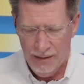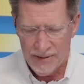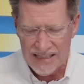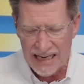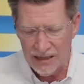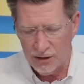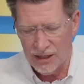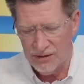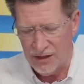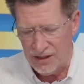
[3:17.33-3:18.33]
But take a
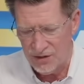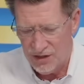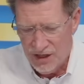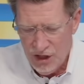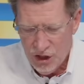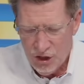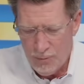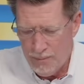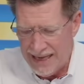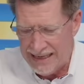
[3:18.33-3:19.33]
look at this.
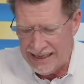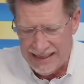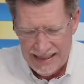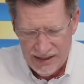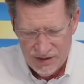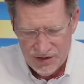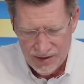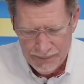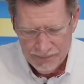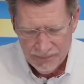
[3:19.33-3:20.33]
Humanities,
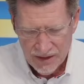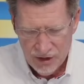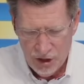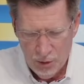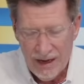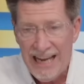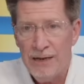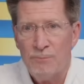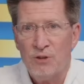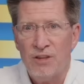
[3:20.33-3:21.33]
you know,
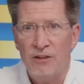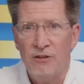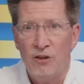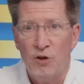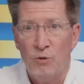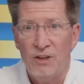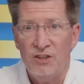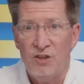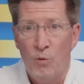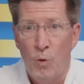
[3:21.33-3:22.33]
8% of the
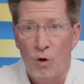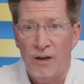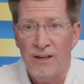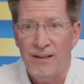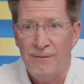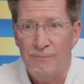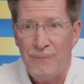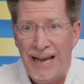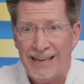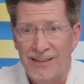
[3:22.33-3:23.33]
degrees awarded
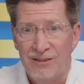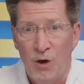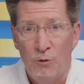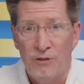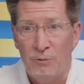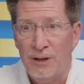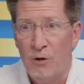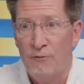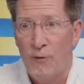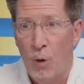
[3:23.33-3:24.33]
back in
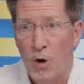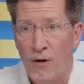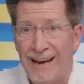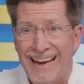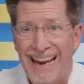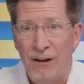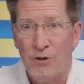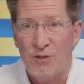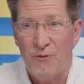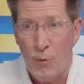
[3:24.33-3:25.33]
03, 04, now
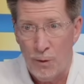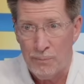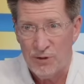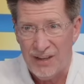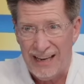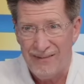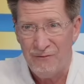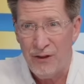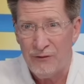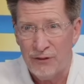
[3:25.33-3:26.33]
it's 4%,
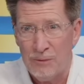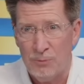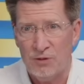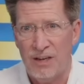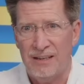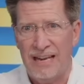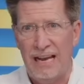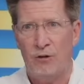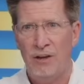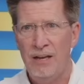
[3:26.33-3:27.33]
50%
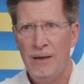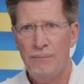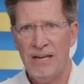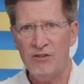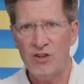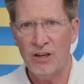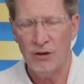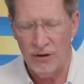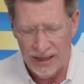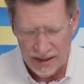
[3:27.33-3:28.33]
down. But
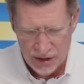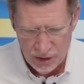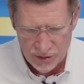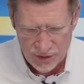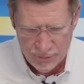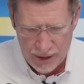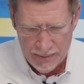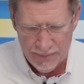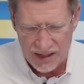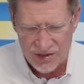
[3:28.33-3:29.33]
engineering goes
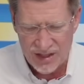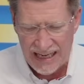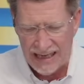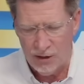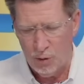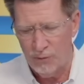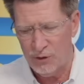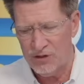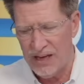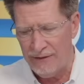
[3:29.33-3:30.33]
from a scant
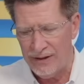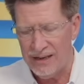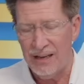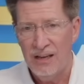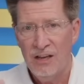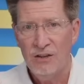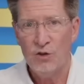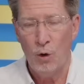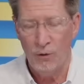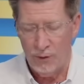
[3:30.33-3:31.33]
over 7
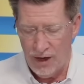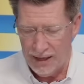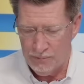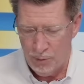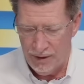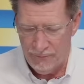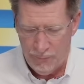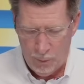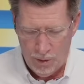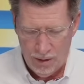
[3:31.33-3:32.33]
to over
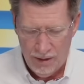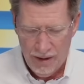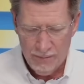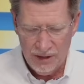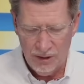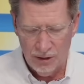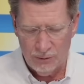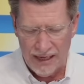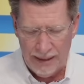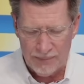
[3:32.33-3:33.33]
9.4, but
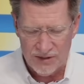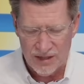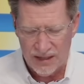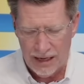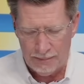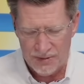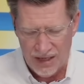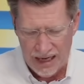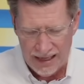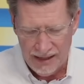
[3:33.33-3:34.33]
look what happens to comp
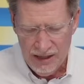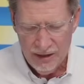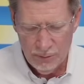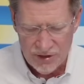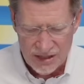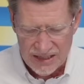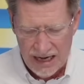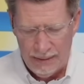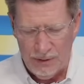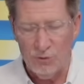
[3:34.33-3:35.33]
sci. There was a
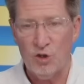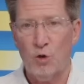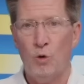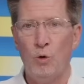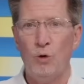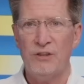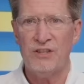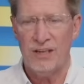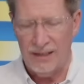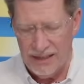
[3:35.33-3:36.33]
time it was cool to
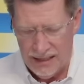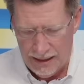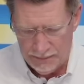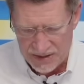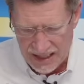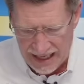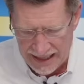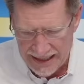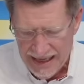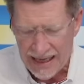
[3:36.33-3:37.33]
study comp
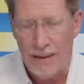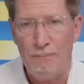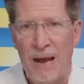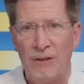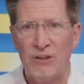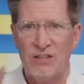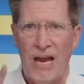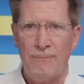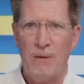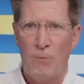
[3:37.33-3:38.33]
sci, and about the
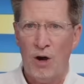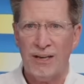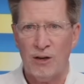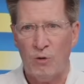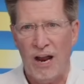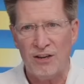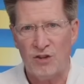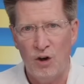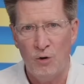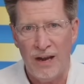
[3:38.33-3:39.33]
time the market
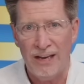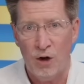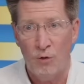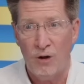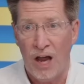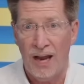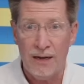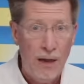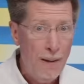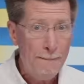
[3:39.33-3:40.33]
crashed, 08,
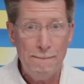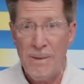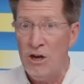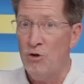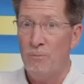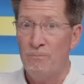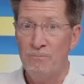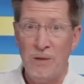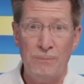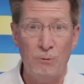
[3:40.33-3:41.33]
09, boom,
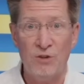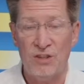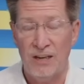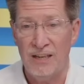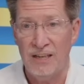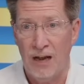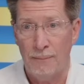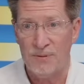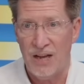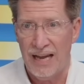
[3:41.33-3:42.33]
people were studying
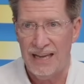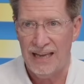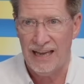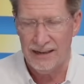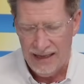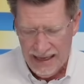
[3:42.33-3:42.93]
comp sci again.